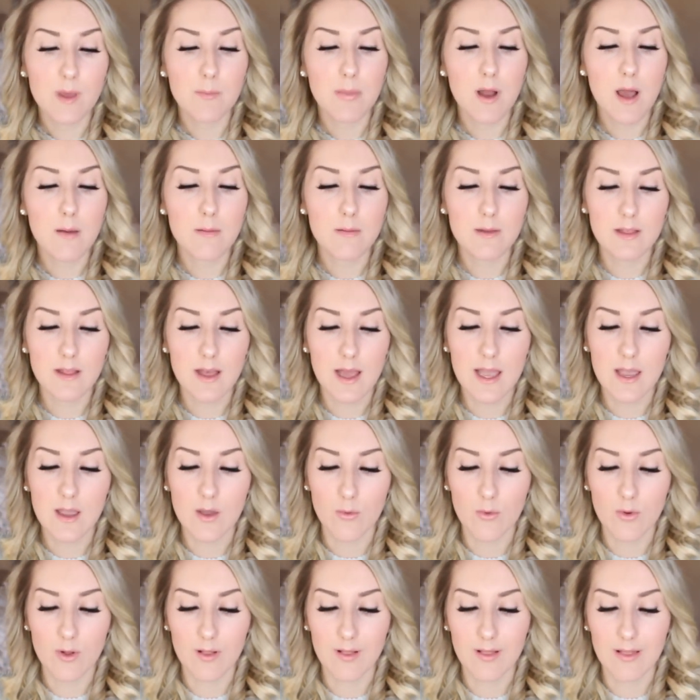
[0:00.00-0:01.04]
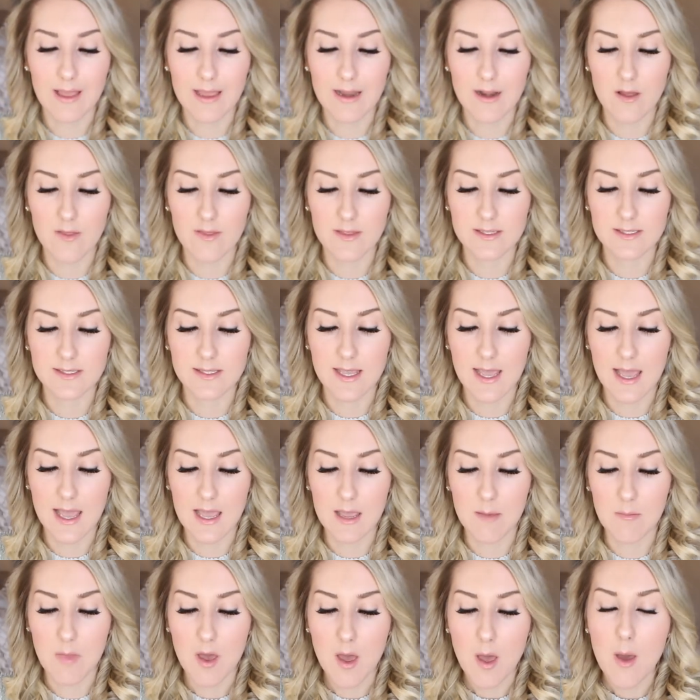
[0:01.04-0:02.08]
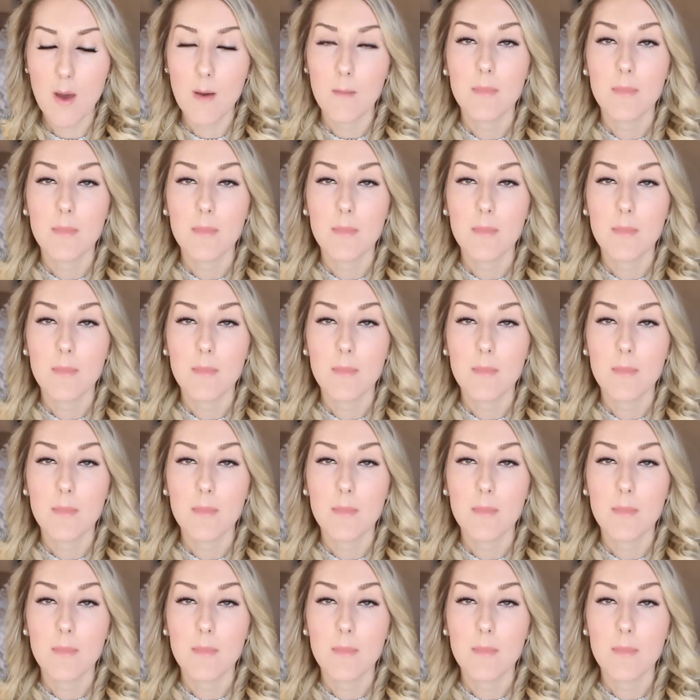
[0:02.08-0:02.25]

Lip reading: I'm probably like real late on this game,